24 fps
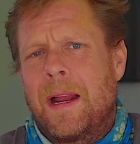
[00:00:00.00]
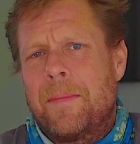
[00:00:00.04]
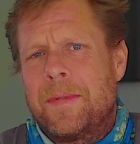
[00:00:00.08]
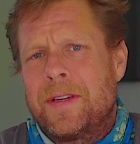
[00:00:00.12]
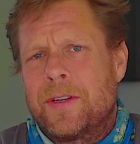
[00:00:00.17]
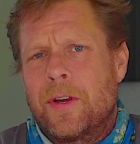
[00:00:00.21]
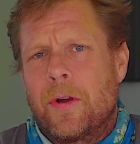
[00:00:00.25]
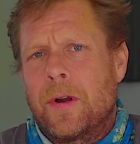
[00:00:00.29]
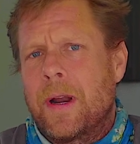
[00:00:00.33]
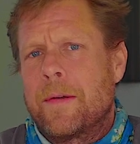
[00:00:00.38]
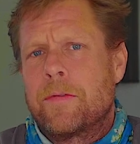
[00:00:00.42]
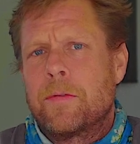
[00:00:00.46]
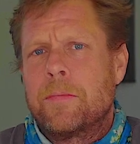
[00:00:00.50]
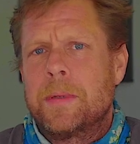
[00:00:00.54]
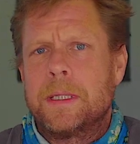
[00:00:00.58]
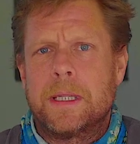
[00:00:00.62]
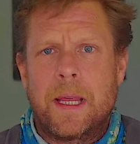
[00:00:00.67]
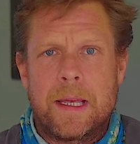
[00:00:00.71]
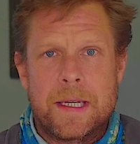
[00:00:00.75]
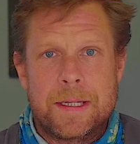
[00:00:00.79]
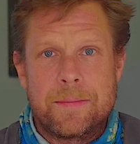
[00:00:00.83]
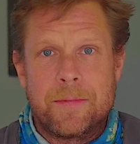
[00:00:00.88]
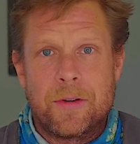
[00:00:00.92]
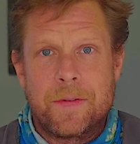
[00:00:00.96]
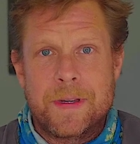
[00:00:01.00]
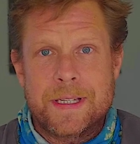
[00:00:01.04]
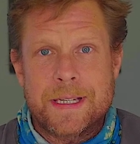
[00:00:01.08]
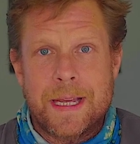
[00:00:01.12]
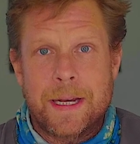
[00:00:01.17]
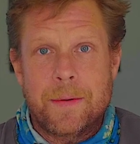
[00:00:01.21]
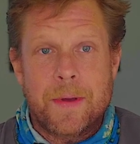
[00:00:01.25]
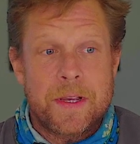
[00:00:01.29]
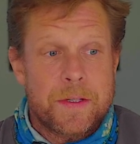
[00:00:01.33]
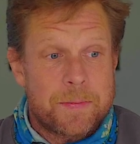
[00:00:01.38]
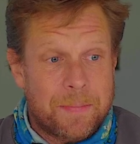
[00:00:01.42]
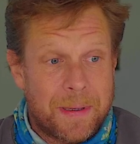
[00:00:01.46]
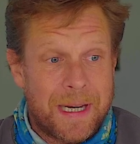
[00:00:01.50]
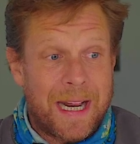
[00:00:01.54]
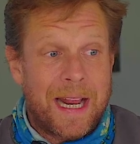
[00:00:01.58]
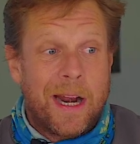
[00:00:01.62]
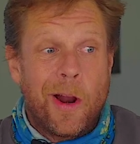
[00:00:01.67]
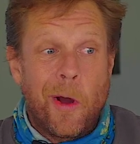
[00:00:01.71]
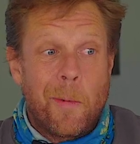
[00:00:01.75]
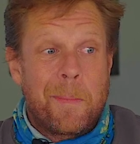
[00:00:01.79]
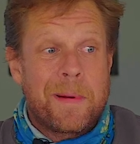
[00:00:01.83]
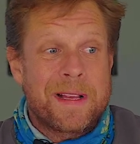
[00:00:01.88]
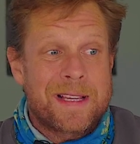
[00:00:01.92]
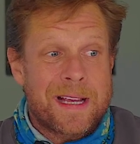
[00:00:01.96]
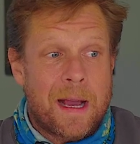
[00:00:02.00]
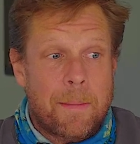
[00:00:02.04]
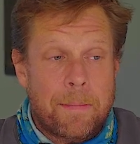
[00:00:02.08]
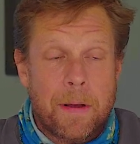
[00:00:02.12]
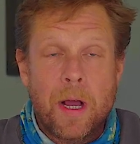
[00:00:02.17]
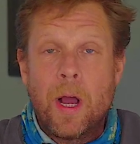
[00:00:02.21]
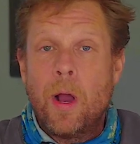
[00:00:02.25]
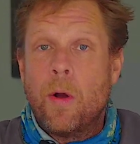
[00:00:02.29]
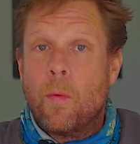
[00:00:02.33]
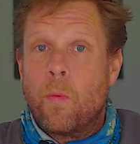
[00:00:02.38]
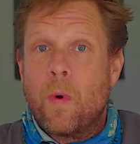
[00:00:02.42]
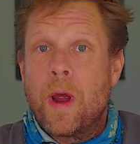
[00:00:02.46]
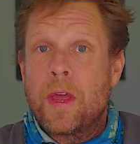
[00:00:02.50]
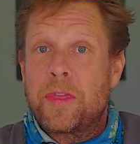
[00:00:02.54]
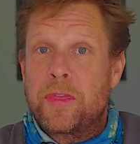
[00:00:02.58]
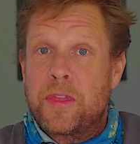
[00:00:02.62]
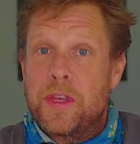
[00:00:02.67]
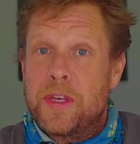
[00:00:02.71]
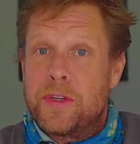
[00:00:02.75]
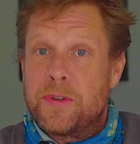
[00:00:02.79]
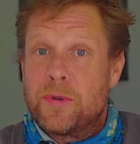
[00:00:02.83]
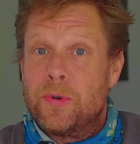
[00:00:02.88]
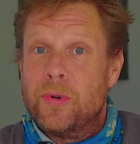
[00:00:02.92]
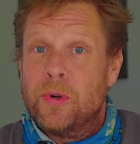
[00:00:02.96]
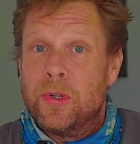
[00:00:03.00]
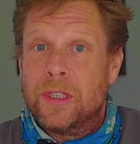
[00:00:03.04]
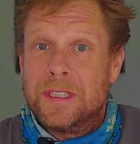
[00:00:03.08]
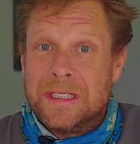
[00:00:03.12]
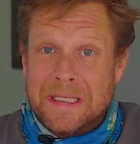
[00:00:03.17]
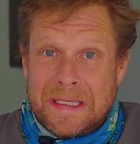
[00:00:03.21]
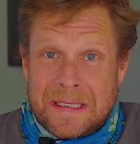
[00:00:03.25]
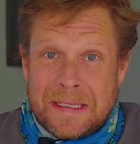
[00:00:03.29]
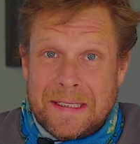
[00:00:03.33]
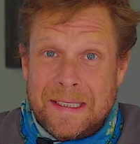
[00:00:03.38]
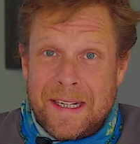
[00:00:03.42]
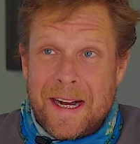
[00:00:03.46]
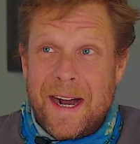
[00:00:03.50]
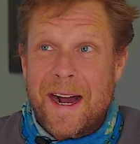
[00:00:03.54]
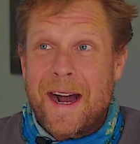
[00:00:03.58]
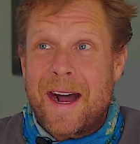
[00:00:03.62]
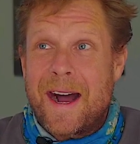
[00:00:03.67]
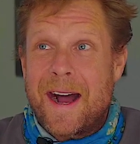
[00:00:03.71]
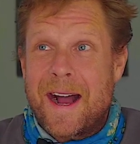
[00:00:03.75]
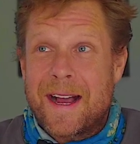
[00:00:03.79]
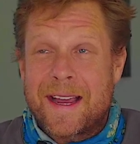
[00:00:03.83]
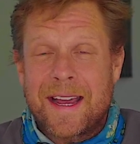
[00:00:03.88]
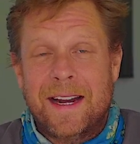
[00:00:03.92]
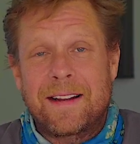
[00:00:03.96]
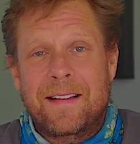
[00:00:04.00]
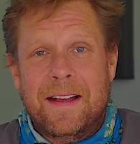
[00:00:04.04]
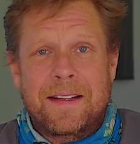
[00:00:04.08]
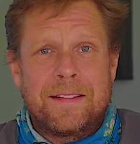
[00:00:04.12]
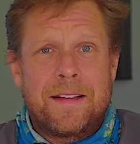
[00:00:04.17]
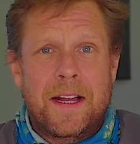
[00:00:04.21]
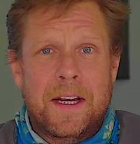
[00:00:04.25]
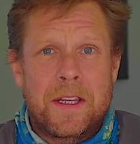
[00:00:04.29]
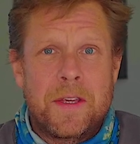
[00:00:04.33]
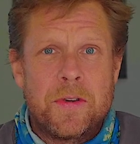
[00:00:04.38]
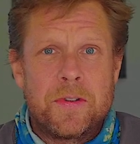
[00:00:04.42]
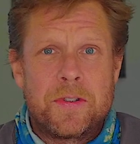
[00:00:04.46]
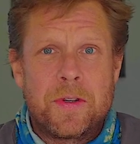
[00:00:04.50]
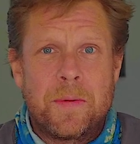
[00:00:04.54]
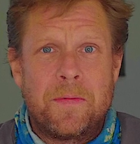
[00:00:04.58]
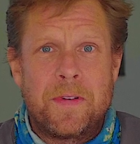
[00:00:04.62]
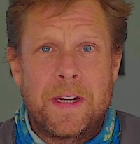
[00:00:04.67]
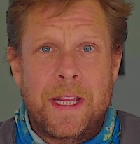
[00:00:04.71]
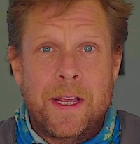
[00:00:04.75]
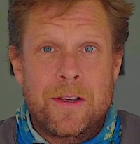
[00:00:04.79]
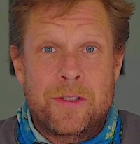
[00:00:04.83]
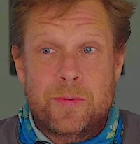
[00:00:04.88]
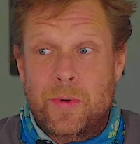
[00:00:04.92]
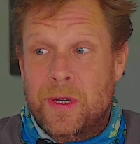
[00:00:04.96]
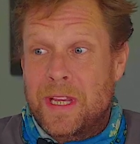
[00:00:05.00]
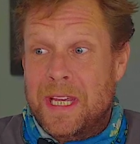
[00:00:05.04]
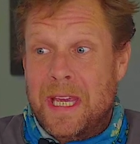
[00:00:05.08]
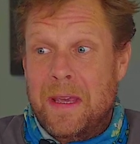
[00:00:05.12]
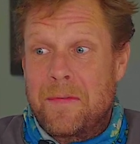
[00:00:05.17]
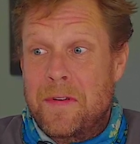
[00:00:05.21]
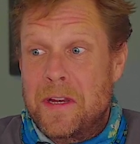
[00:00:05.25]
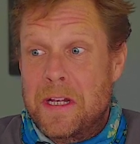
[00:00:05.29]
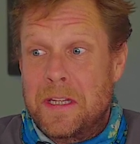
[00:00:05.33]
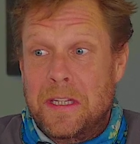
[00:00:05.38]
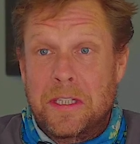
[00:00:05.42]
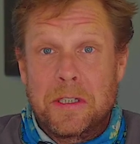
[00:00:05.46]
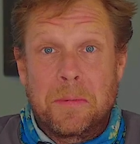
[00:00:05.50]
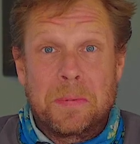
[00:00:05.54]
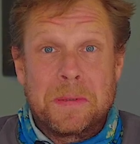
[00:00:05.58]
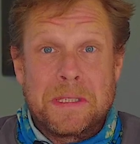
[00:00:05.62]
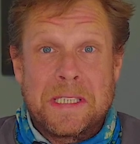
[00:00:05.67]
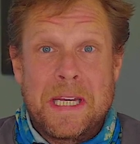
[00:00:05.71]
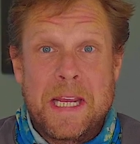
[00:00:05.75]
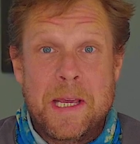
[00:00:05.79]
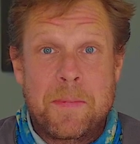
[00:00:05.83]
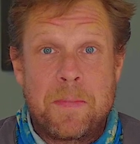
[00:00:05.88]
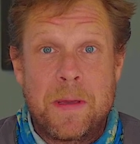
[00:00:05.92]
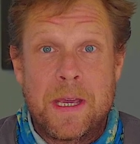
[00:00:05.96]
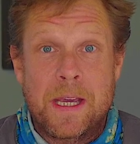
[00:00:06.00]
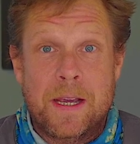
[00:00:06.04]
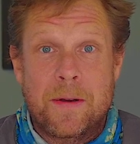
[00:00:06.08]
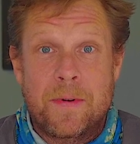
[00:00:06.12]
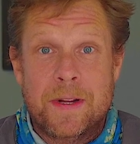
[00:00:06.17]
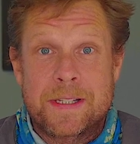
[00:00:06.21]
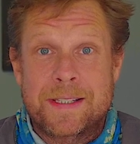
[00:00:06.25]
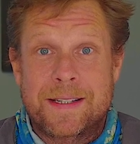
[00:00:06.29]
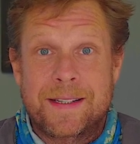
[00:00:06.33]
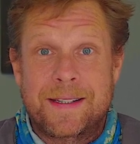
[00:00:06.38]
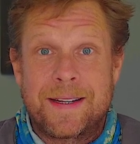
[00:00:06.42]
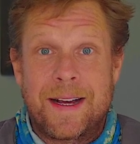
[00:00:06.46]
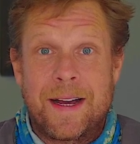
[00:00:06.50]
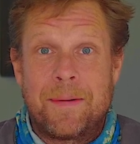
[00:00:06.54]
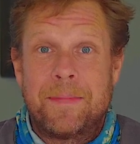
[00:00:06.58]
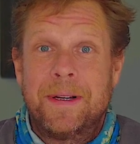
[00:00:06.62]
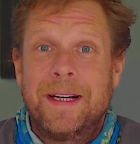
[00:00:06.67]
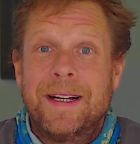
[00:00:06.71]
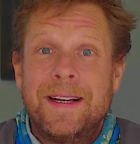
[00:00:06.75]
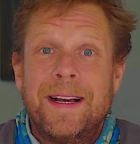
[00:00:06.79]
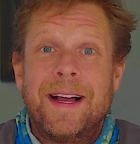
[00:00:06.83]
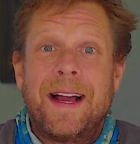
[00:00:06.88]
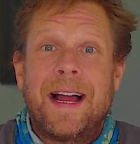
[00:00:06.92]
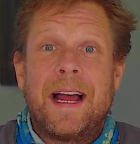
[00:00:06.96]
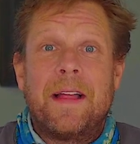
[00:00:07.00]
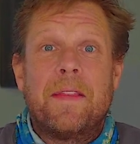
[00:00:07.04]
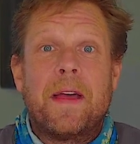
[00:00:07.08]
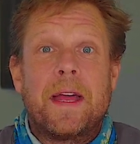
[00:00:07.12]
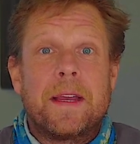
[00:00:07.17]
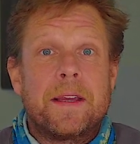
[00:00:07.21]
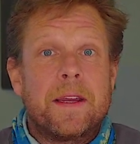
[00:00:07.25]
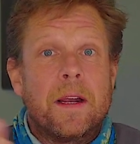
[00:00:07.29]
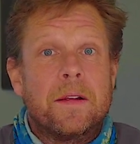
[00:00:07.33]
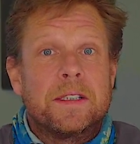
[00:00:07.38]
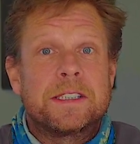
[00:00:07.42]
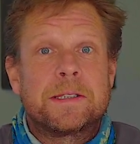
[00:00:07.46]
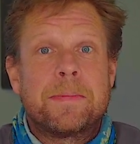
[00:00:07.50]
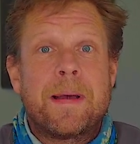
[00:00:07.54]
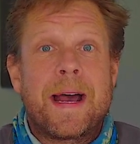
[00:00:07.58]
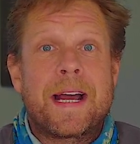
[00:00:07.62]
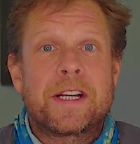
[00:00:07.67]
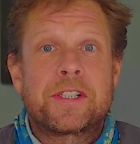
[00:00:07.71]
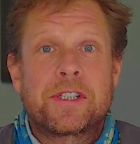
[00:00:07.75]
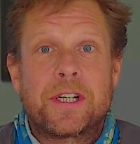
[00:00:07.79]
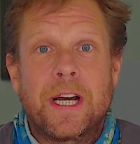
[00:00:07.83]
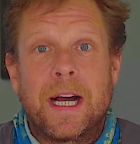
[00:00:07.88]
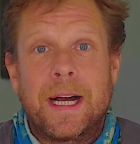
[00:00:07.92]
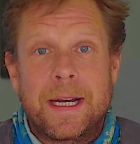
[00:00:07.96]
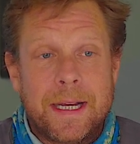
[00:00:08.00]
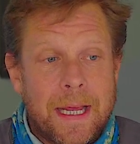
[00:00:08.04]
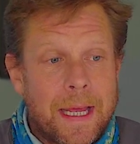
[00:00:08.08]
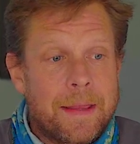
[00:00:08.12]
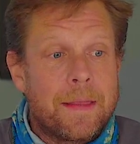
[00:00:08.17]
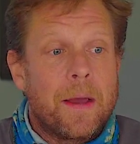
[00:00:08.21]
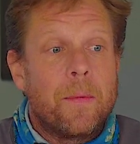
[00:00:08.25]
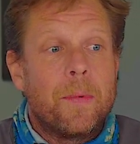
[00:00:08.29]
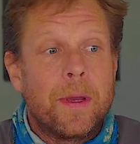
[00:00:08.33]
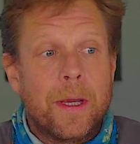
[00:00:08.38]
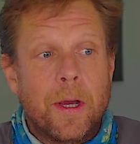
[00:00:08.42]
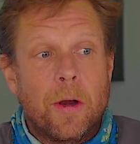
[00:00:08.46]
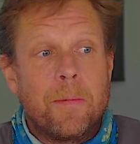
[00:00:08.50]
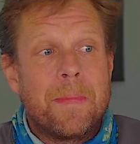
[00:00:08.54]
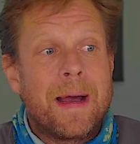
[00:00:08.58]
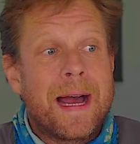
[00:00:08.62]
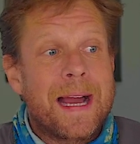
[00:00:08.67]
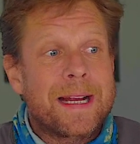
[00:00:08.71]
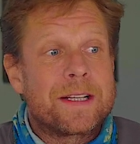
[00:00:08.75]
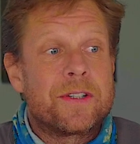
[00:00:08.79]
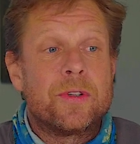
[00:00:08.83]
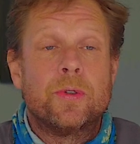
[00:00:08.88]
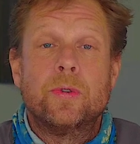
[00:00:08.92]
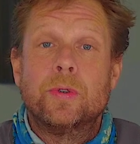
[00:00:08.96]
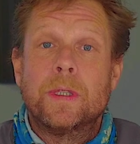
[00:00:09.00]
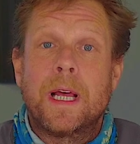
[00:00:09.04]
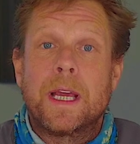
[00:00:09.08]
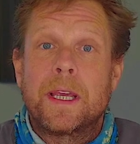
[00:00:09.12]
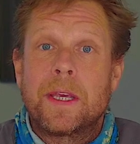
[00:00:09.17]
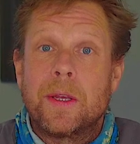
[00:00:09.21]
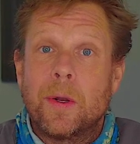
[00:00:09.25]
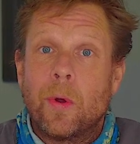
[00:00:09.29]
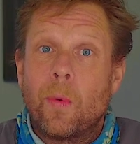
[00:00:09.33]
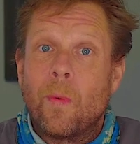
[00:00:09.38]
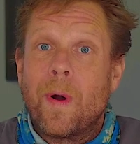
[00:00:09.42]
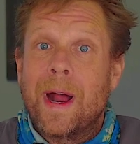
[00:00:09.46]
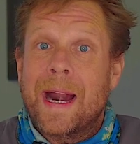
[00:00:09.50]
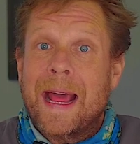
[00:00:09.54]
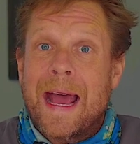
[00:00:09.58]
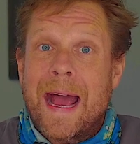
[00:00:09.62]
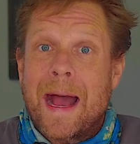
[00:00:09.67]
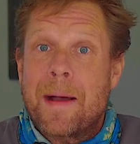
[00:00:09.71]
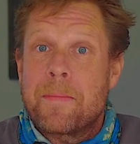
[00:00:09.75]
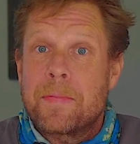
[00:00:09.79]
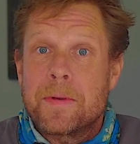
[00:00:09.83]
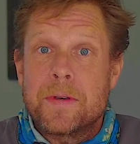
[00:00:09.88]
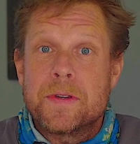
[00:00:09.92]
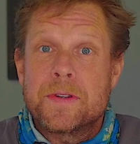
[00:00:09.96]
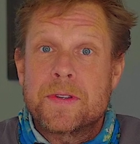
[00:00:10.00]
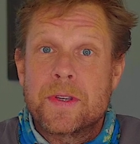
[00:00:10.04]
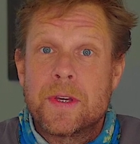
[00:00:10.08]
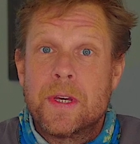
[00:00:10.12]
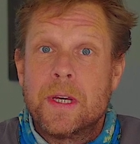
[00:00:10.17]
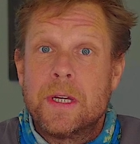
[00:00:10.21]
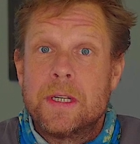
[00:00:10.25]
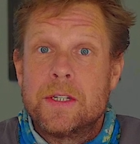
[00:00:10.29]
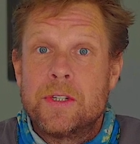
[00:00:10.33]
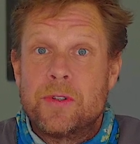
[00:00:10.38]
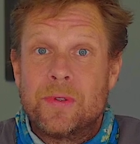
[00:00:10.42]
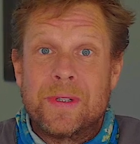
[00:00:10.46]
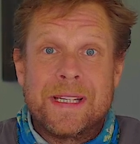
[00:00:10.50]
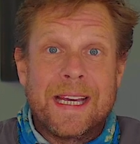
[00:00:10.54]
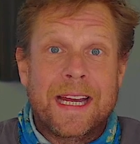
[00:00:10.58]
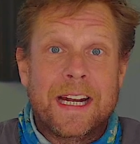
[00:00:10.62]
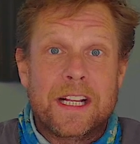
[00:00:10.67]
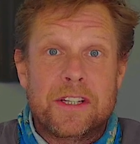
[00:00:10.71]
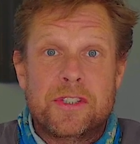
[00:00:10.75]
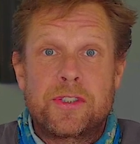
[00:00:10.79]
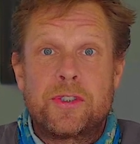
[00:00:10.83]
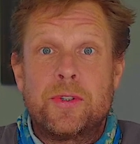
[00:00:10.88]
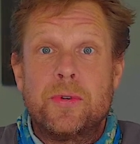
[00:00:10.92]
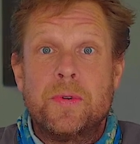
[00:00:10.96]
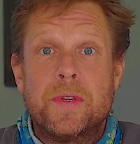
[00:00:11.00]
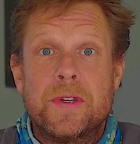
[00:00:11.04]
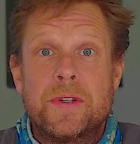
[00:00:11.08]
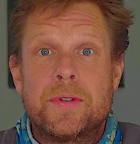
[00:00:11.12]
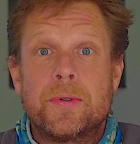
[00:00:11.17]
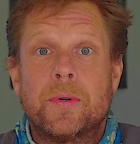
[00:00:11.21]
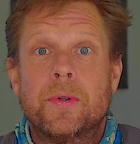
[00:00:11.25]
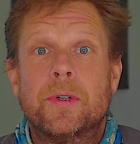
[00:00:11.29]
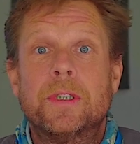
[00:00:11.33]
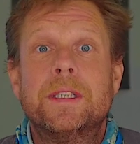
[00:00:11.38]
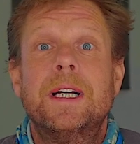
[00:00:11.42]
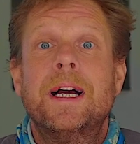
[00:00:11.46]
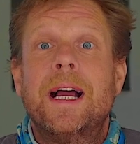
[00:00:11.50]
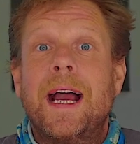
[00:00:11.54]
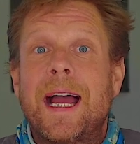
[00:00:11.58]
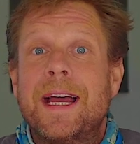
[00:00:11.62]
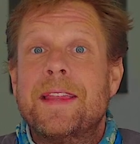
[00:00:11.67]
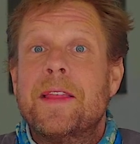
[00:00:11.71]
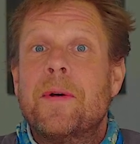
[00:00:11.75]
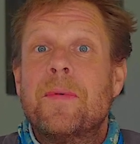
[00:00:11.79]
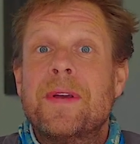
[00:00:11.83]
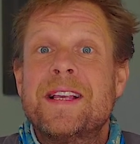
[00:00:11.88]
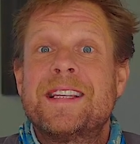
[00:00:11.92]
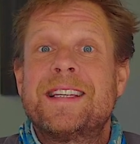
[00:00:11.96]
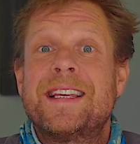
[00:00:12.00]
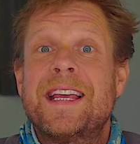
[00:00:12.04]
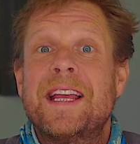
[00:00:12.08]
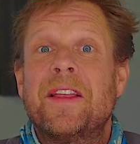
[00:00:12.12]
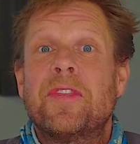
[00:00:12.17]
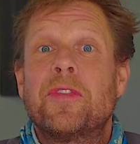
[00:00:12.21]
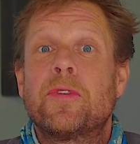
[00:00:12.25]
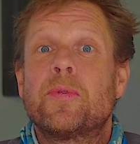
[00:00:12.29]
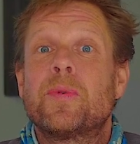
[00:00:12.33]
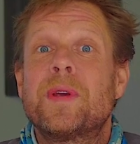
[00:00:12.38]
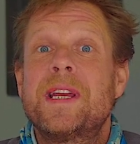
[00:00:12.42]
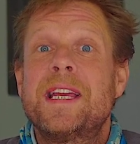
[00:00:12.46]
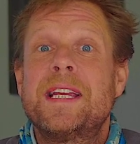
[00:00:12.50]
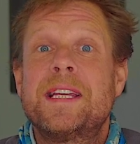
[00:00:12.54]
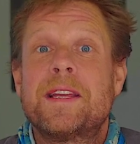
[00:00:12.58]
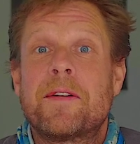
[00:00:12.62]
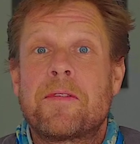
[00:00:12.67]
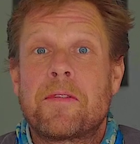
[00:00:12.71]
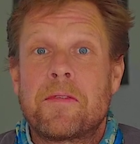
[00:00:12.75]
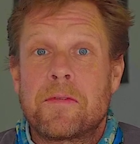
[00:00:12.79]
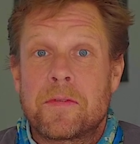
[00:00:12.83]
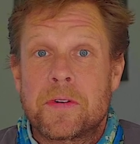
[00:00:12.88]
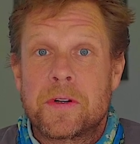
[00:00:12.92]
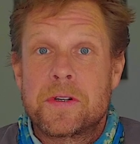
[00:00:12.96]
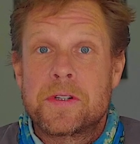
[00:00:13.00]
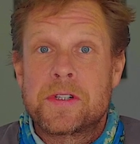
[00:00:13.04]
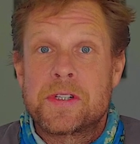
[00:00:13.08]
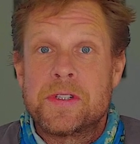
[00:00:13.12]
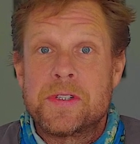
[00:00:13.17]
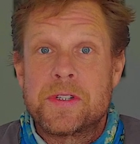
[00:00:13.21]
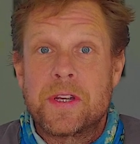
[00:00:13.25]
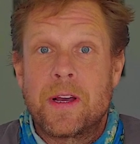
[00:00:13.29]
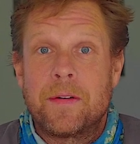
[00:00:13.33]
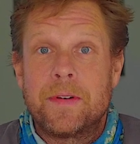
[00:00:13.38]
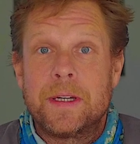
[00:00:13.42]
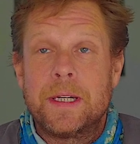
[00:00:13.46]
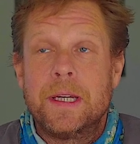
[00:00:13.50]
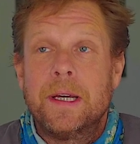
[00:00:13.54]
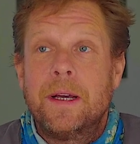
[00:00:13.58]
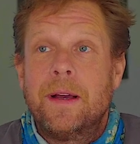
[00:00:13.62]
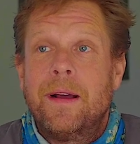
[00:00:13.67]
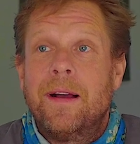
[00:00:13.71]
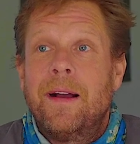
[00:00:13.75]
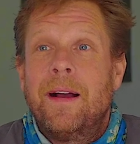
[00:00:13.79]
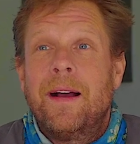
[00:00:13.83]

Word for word: I mean, don't ever be late to movies anyways, but it opens up with the duel, uh, kind of like a lot of YouTube videos where they give you a little sneak peek of what's to come, and then, you know, smash cut, and then we go back to, like, you know, what happened to get us to the duel, and then we see it three different versions of it.